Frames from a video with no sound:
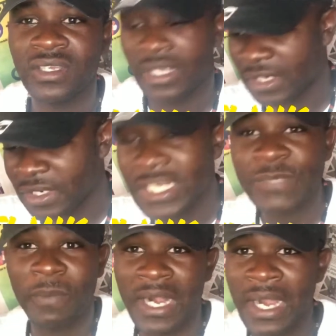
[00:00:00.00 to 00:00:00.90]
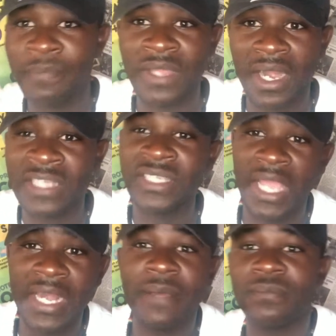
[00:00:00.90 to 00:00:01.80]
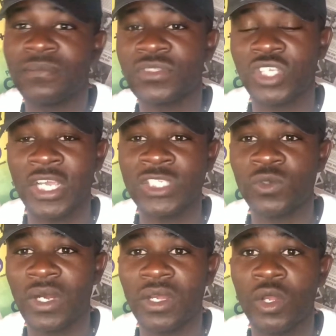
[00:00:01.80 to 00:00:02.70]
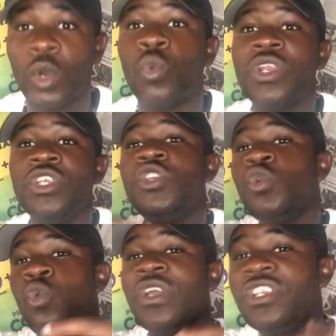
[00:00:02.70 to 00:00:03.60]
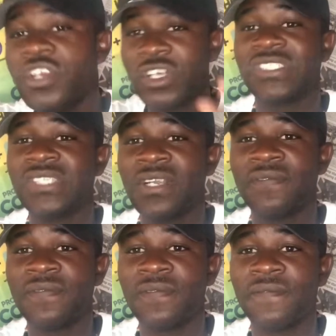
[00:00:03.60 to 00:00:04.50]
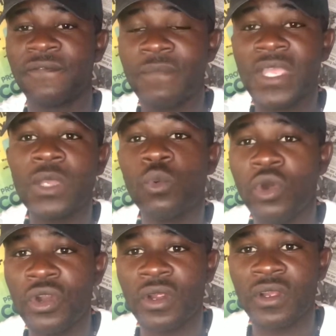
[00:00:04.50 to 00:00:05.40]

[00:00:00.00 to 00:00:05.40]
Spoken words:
This part and them things, they tire them. So guess what? With you in yourself, make it work.